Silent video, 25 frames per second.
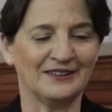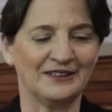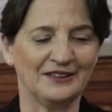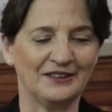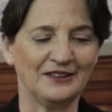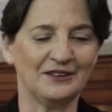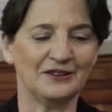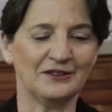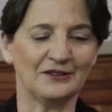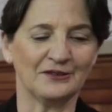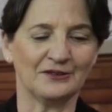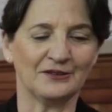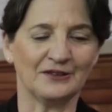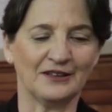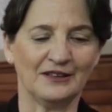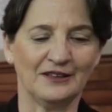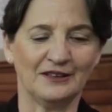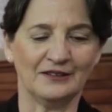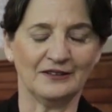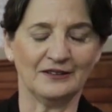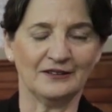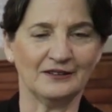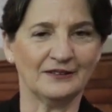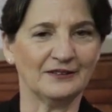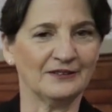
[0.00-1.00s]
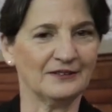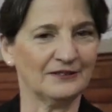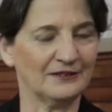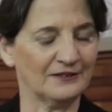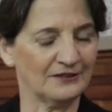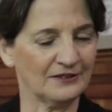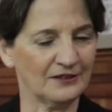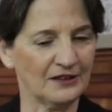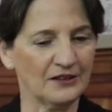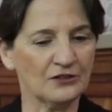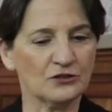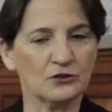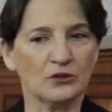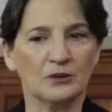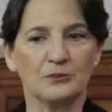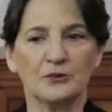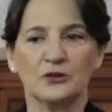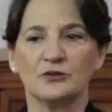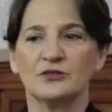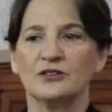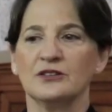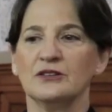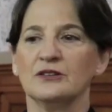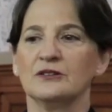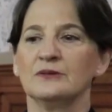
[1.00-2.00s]
here in the Israel
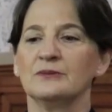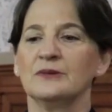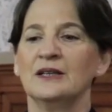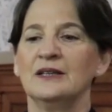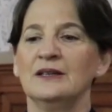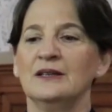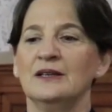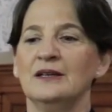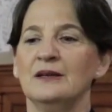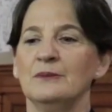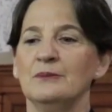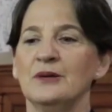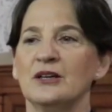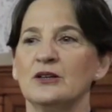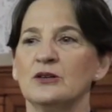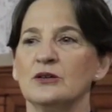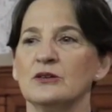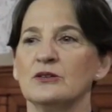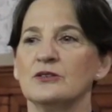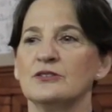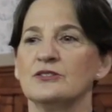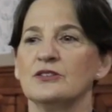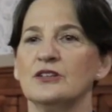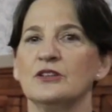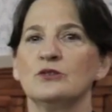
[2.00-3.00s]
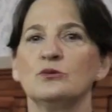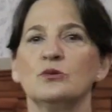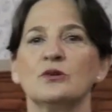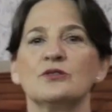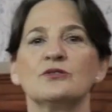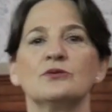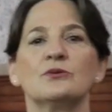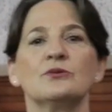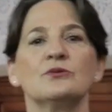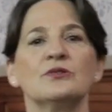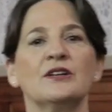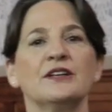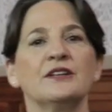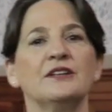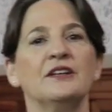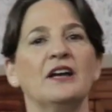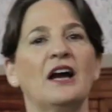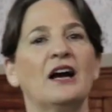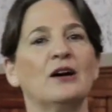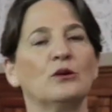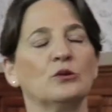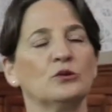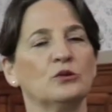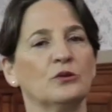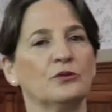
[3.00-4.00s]
Museum because it was already
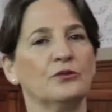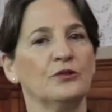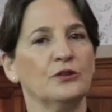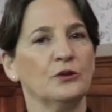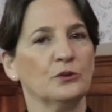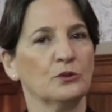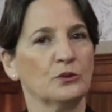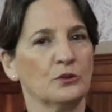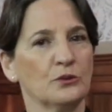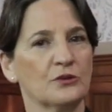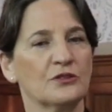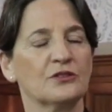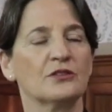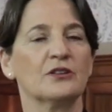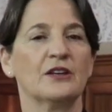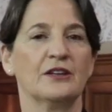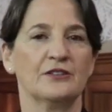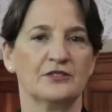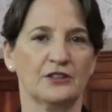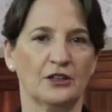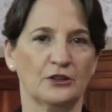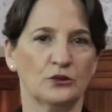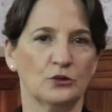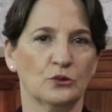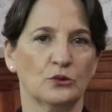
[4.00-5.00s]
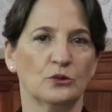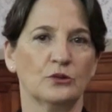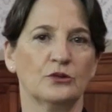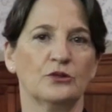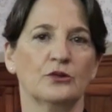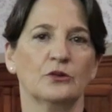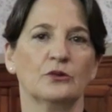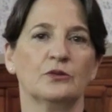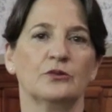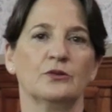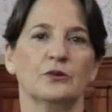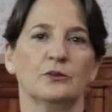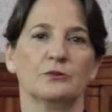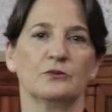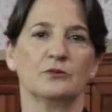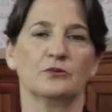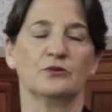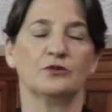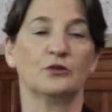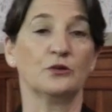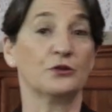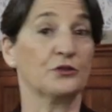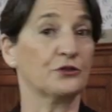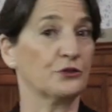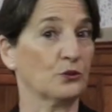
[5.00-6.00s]
out of use, as I told you, from
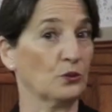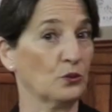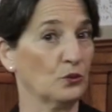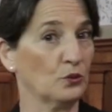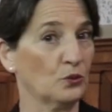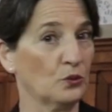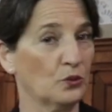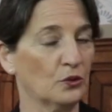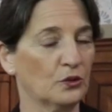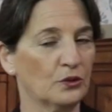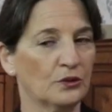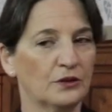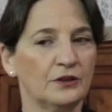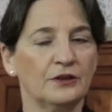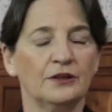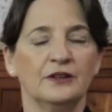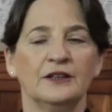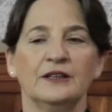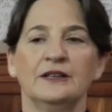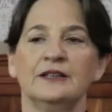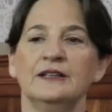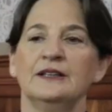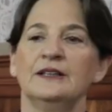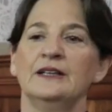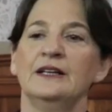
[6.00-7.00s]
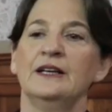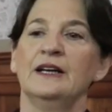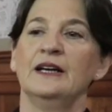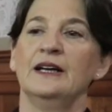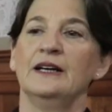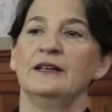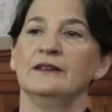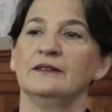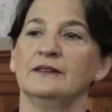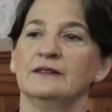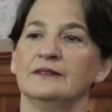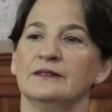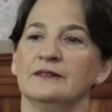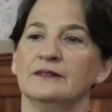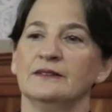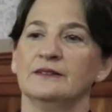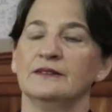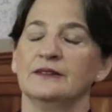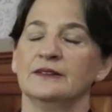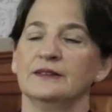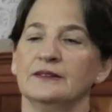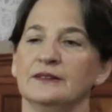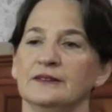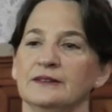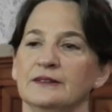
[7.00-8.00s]
First World War, and
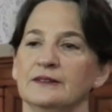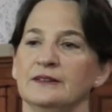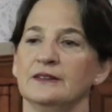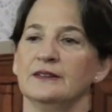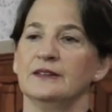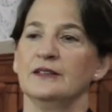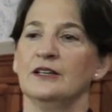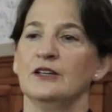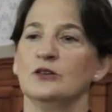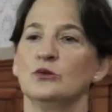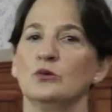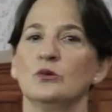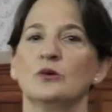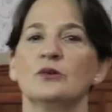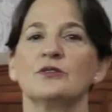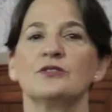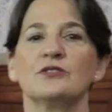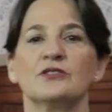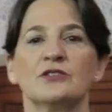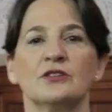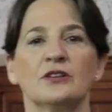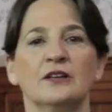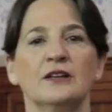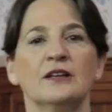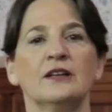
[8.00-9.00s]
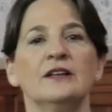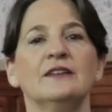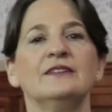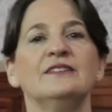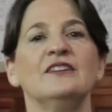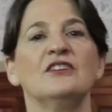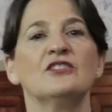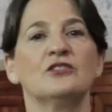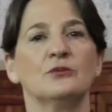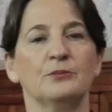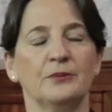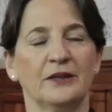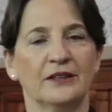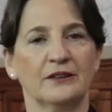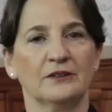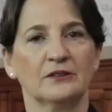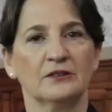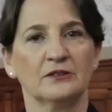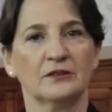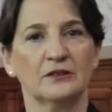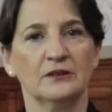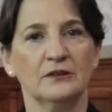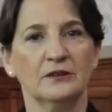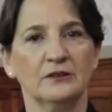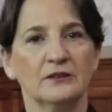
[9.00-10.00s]
it was
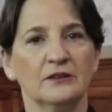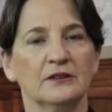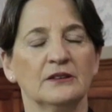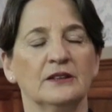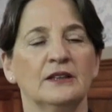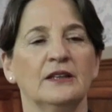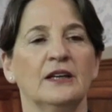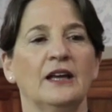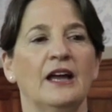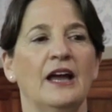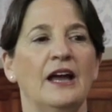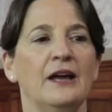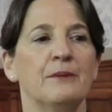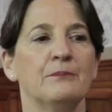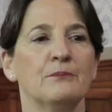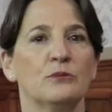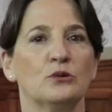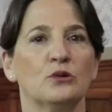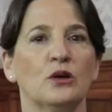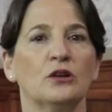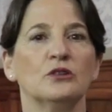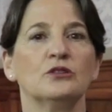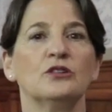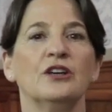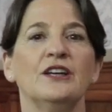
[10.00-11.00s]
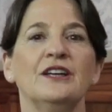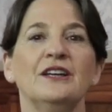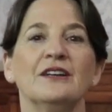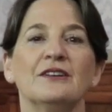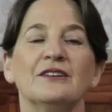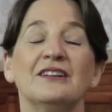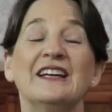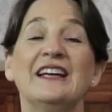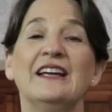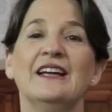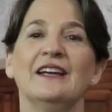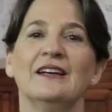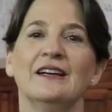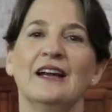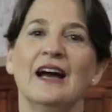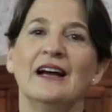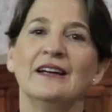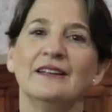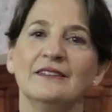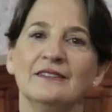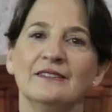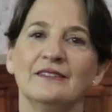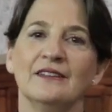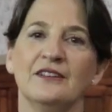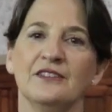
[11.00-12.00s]
dismantled and brought here in
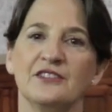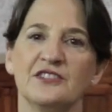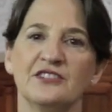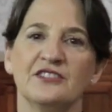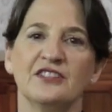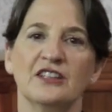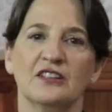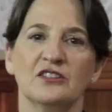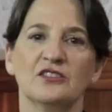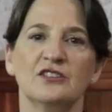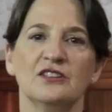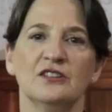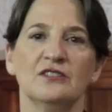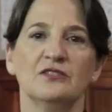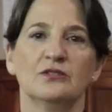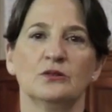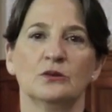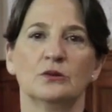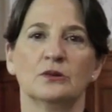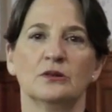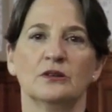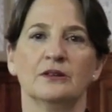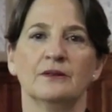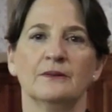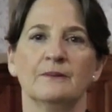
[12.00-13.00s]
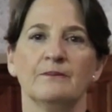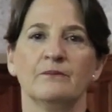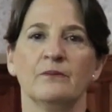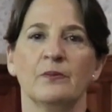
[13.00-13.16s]
1964.